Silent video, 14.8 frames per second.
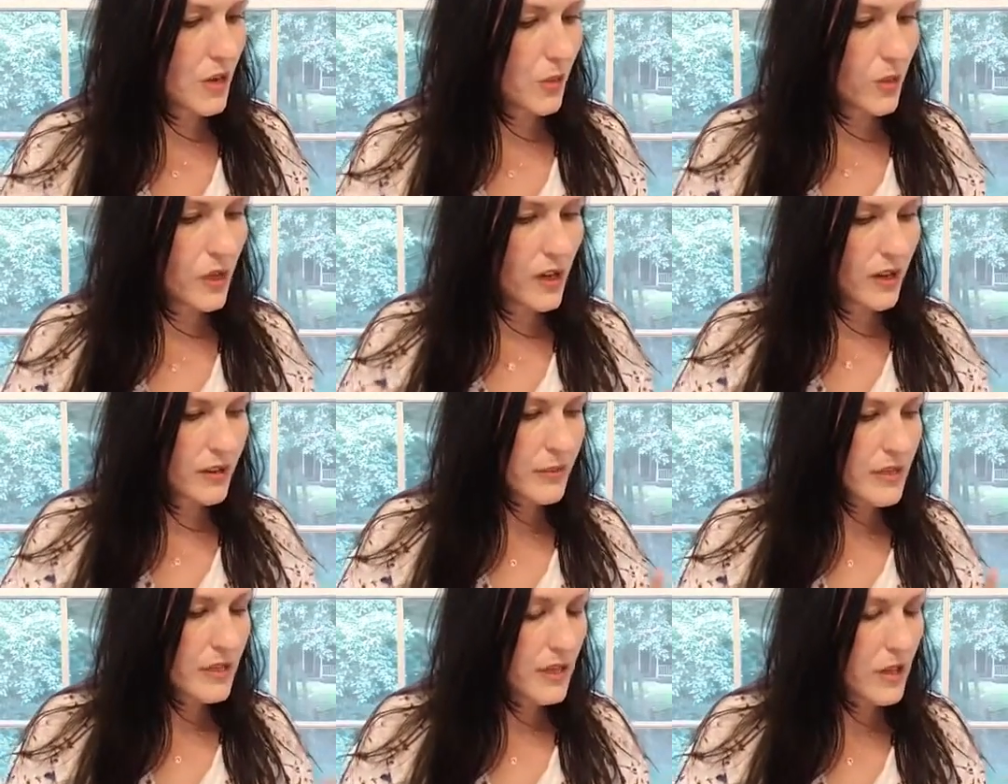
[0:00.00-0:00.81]
We got to
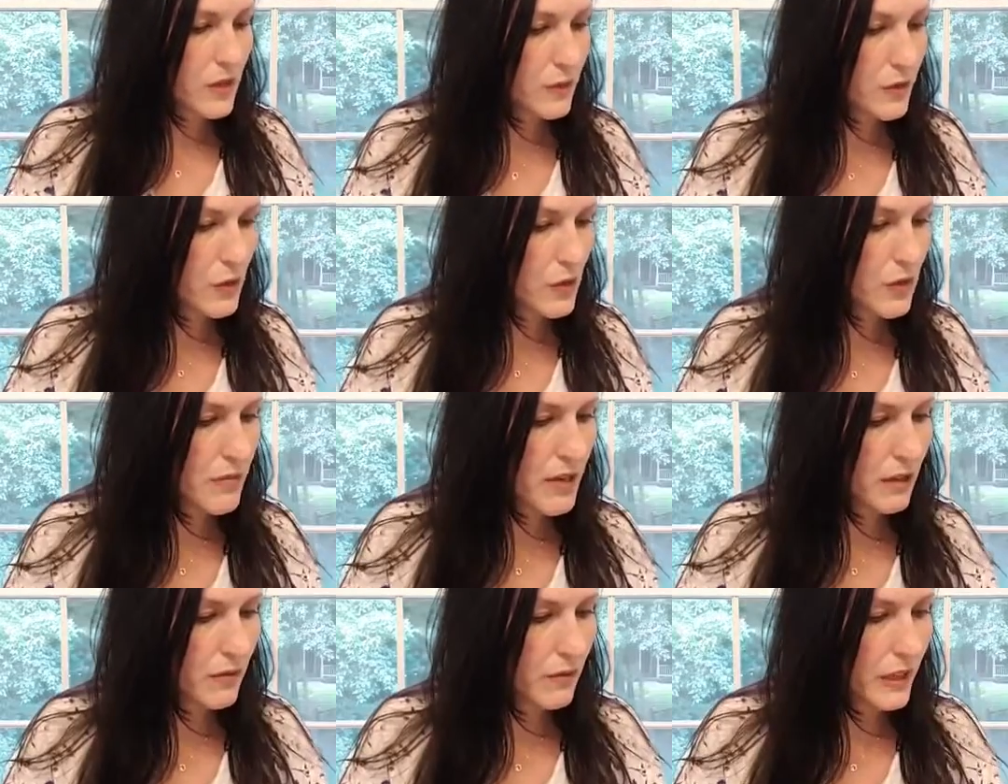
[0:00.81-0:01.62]
be careful
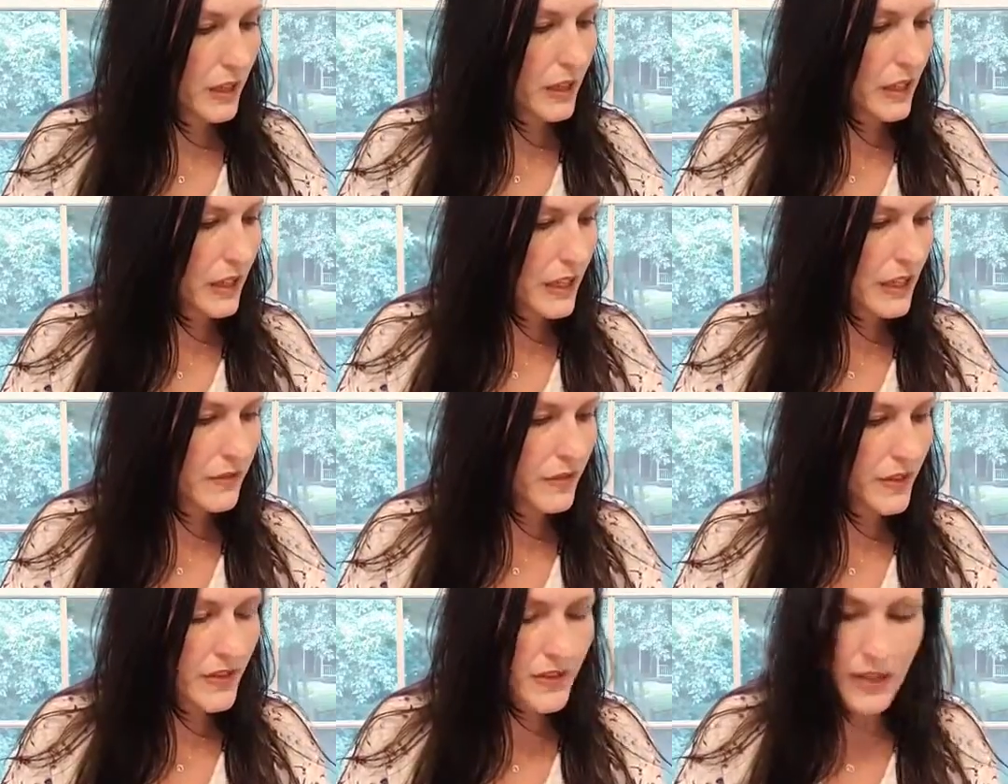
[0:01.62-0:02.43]
about reading
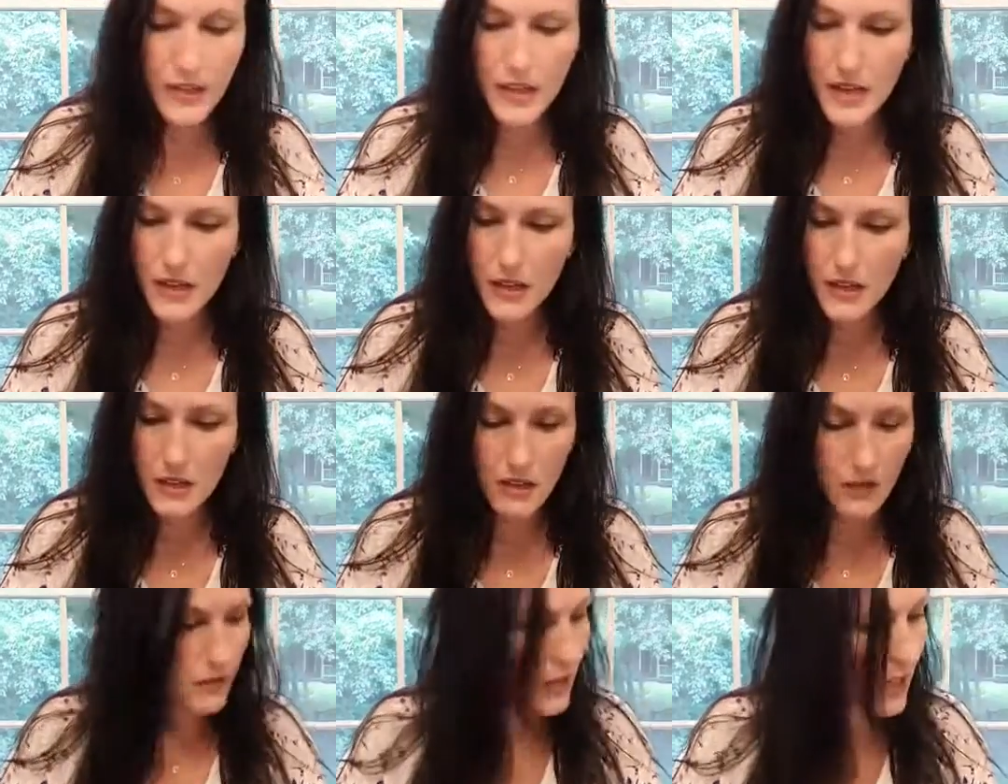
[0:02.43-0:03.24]
everything
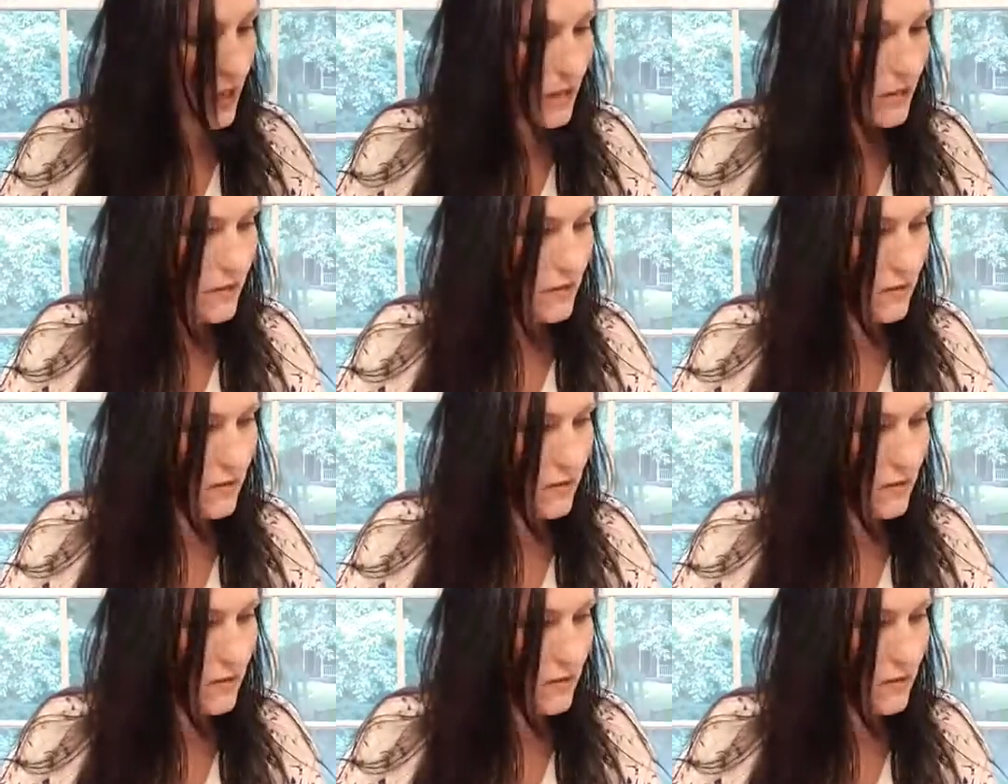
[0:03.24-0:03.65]
negatively.